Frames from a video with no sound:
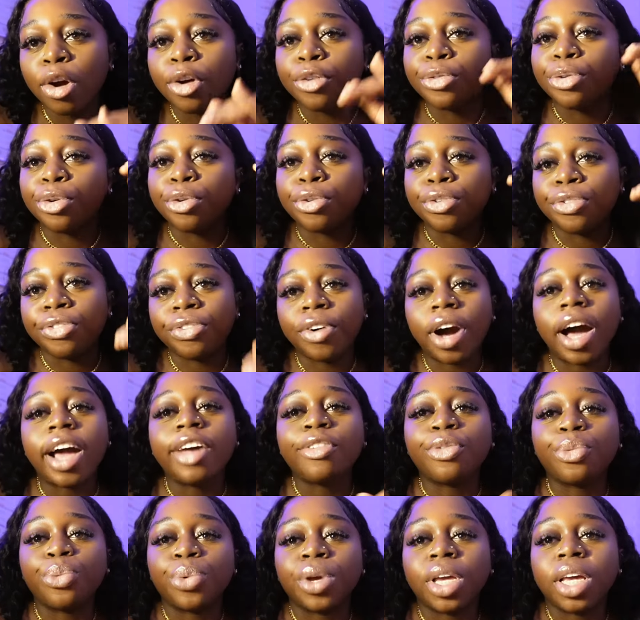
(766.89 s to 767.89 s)
for
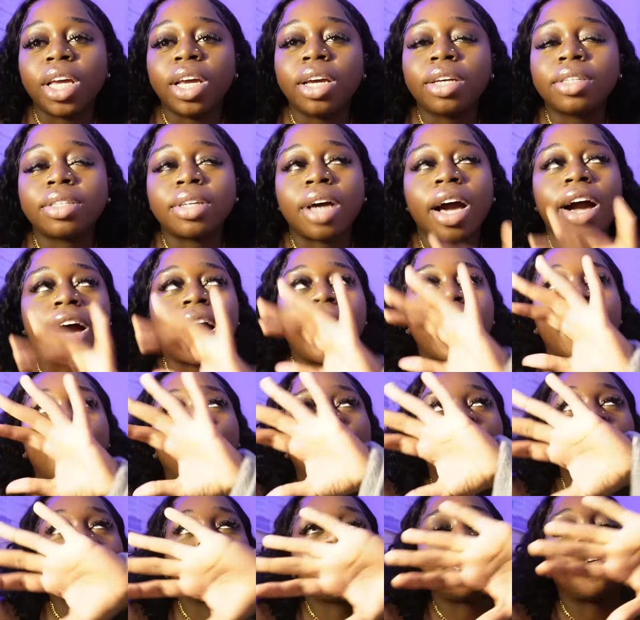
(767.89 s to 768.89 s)
5 weeks. I
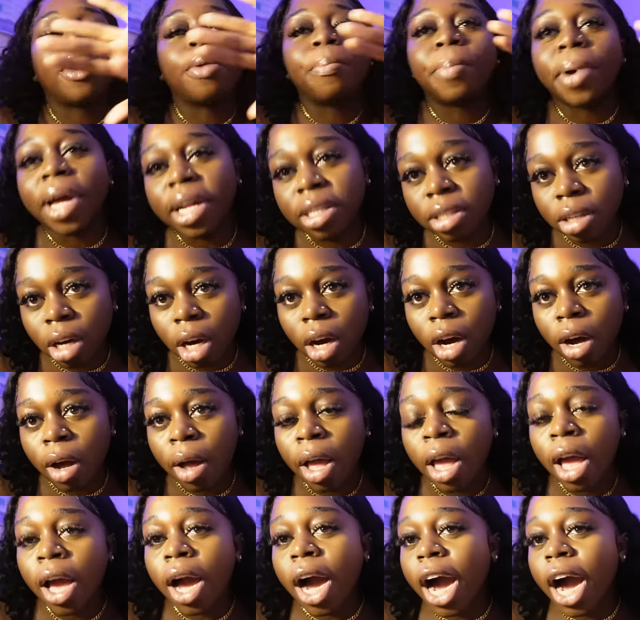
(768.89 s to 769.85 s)
have never felt better.